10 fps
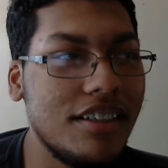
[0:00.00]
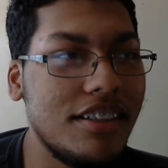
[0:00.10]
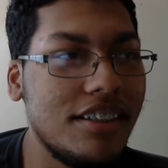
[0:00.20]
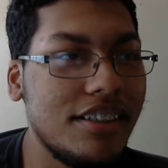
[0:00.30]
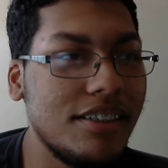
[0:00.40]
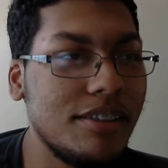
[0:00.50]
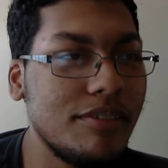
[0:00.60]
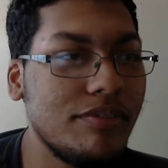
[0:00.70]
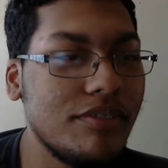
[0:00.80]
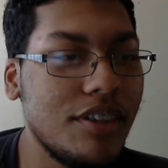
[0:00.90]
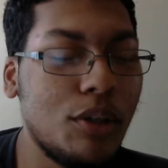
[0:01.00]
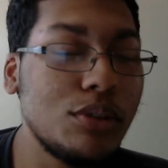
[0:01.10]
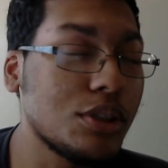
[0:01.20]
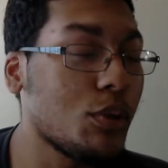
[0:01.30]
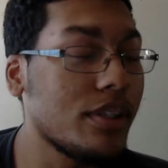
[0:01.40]
the whole
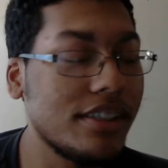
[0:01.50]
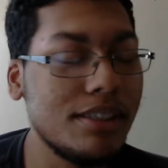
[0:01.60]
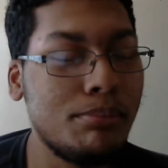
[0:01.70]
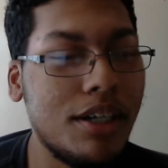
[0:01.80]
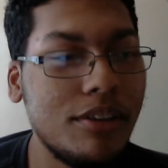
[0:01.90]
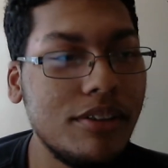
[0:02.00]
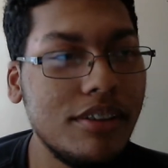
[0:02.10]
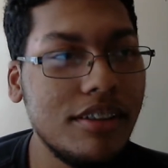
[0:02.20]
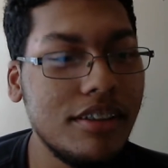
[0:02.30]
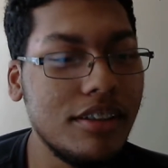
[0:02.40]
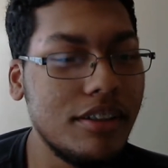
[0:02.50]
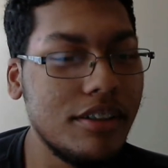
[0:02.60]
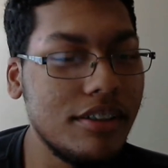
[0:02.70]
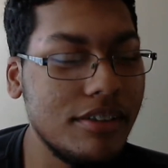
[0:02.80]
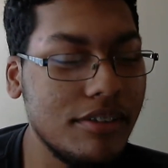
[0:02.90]
story just about
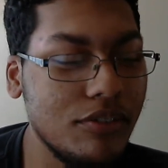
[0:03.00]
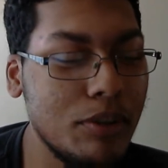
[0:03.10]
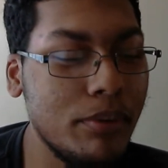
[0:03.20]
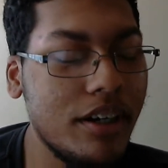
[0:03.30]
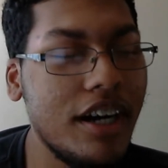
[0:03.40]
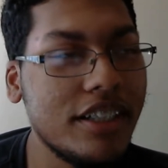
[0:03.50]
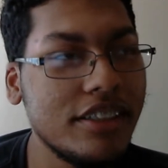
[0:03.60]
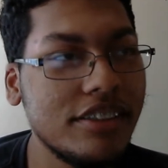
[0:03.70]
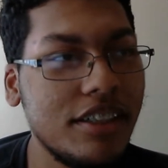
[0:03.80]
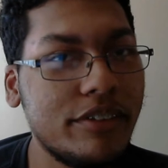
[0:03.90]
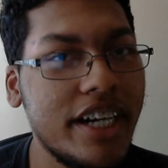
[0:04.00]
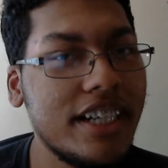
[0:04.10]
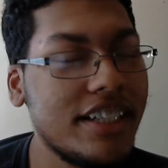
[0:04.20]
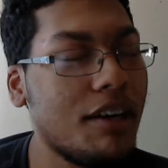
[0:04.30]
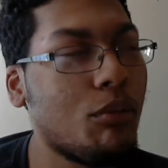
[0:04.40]
the repercussions of
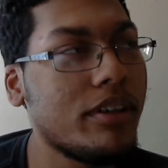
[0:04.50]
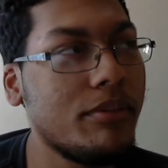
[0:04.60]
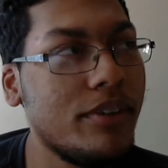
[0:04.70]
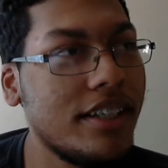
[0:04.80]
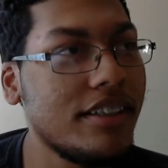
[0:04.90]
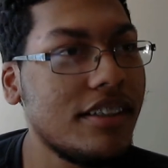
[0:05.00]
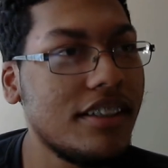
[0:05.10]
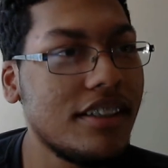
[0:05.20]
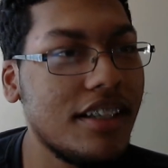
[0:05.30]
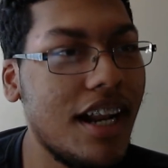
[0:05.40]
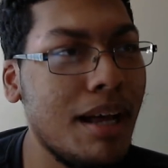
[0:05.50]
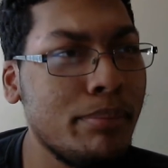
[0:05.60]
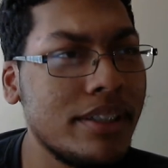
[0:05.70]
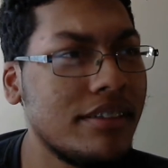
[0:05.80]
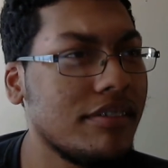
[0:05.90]
changing that one event that
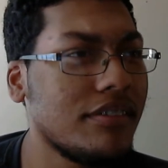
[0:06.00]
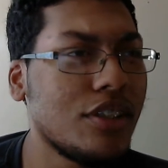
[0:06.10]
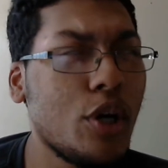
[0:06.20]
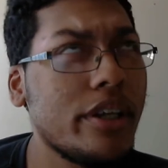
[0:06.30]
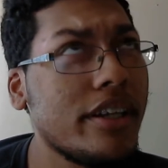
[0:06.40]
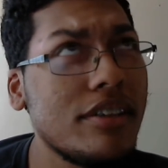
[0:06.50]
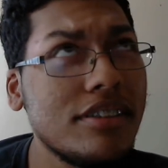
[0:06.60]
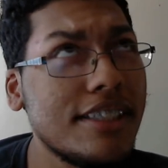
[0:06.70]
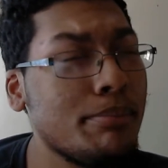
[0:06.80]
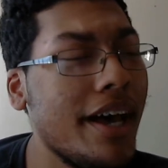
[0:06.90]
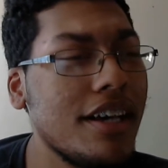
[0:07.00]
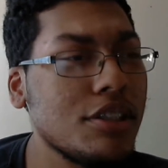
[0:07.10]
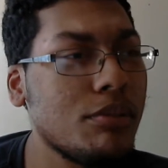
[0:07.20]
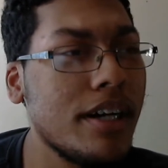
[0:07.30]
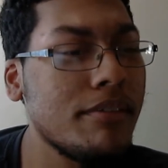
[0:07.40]
happened 30 years in his past or
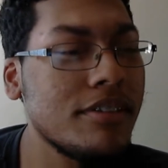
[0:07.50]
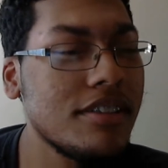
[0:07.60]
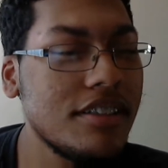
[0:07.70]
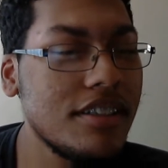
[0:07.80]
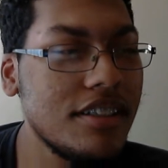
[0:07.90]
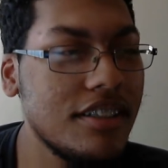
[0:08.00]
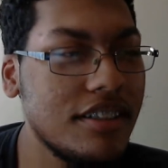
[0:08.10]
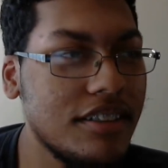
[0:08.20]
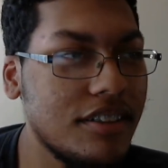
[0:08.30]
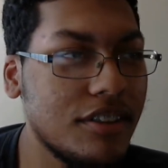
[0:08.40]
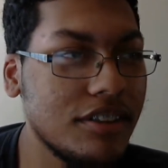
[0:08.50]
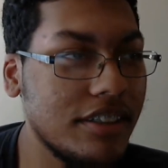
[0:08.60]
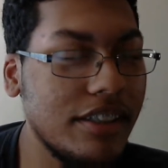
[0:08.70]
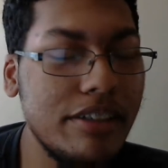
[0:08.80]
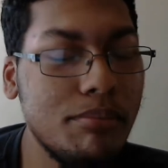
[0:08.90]
whatever, or
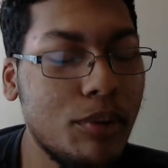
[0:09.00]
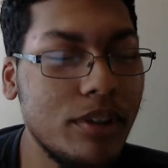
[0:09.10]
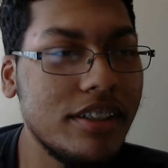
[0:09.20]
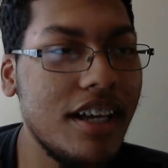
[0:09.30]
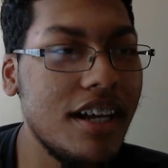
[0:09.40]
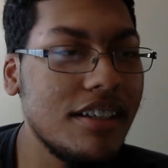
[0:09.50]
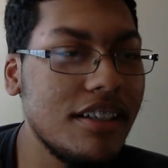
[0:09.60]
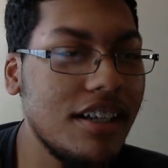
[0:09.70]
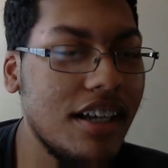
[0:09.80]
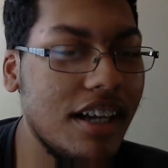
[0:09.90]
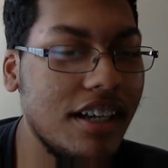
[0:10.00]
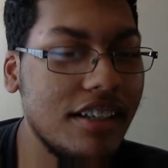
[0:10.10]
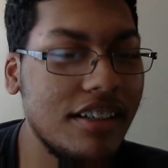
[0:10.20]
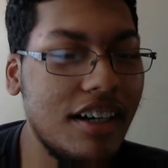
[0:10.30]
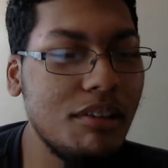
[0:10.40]
even more than that.
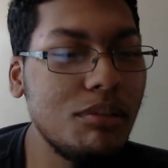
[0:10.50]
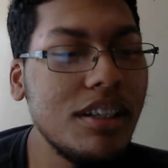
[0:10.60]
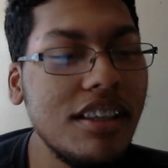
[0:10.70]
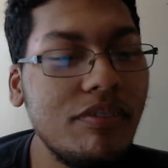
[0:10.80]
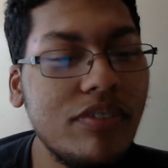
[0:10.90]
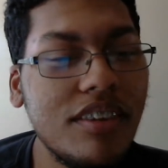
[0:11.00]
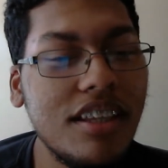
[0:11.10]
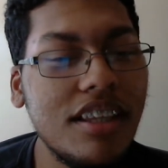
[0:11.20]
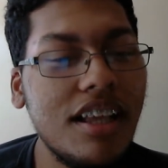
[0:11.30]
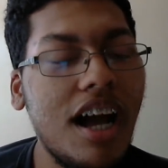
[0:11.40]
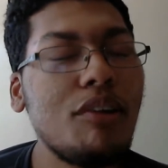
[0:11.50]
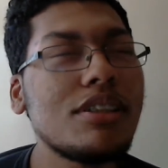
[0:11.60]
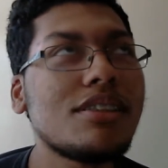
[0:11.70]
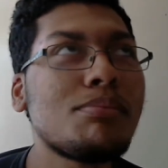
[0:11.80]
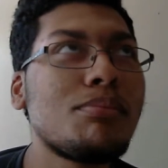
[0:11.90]
And I was